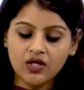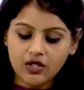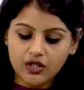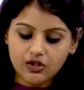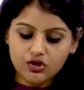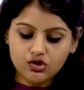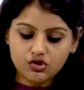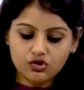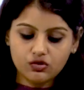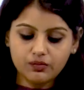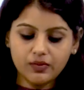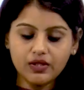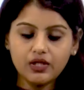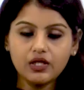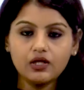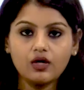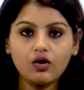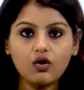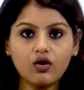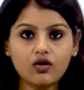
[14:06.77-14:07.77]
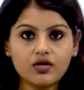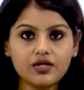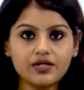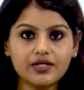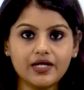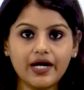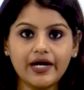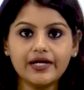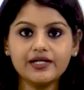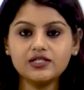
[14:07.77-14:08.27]
He should be
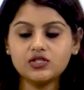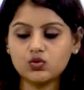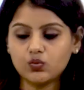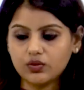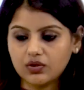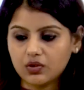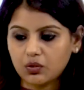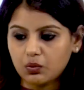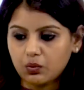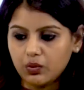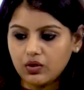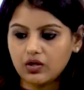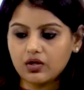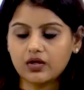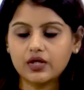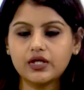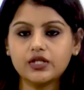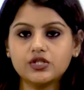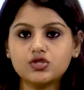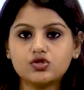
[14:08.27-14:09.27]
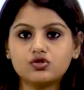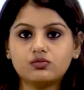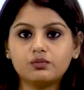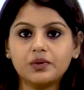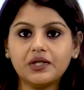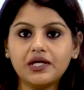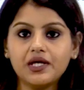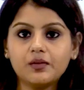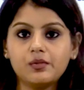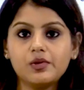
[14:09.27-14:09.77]
organized with the work. He should
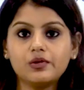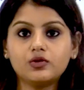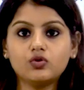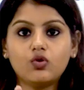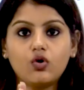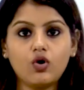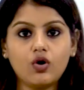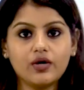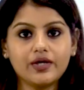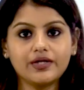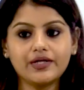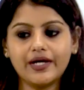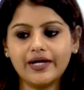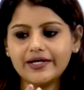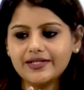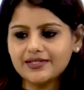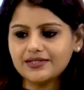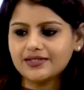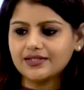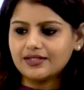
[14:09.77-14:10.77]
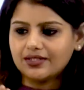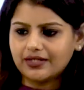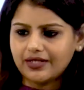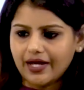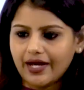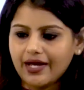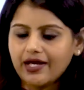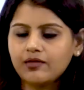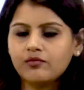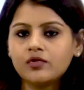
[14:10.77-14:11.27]
be able to organize the
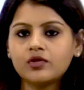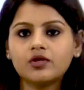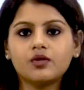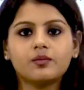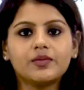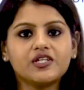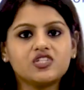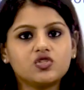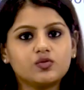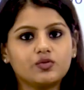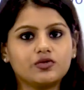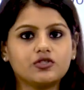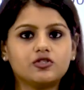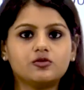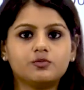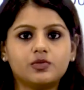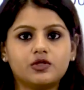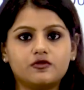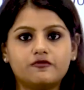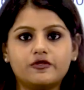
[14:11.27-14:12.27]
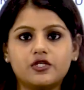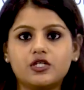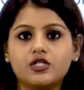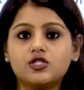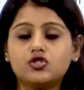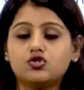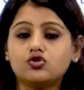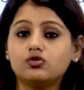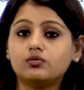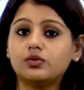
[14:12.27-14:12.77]
time in the best possible way. He
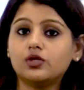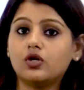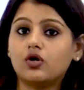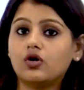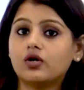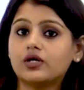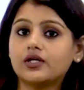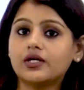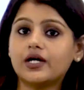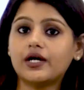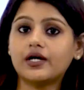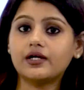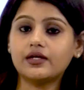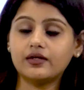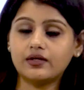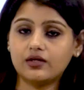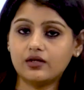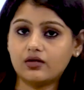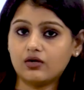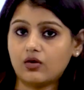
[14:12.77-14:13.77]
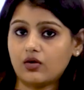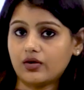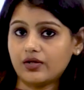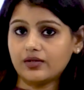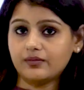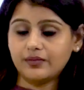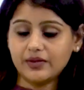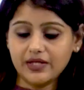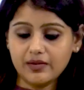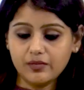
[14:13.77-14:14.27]
should be
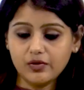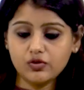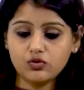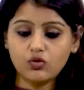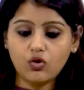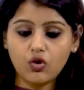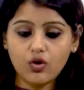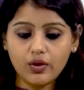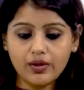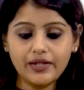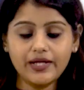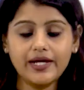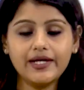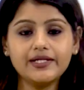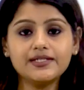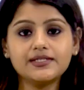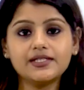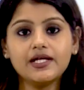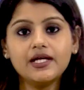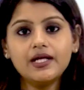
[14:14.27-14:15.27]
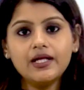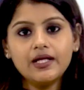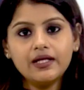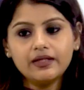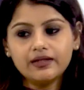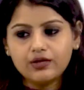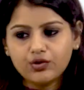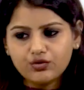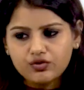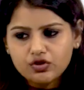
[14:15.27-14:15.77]
be able to organize
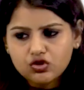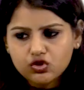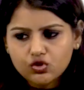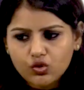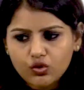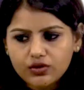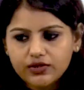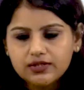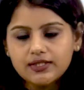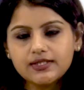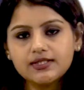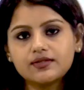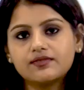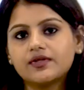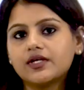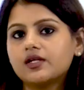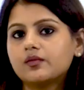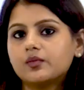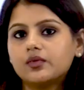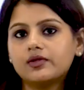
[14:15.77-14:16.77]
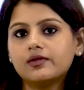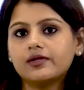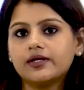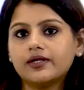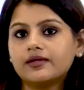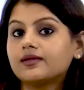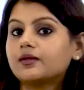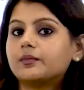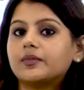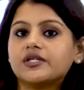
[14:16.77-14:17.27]
the resources available
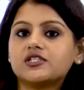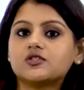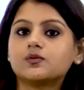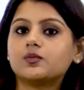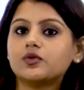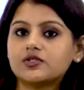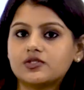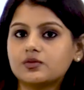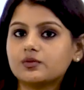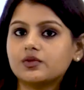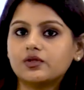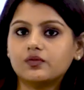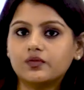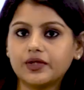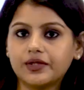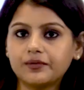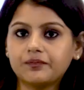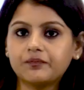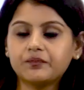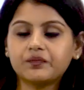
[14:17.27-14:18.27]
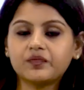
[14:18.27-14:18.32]
in the best possible way.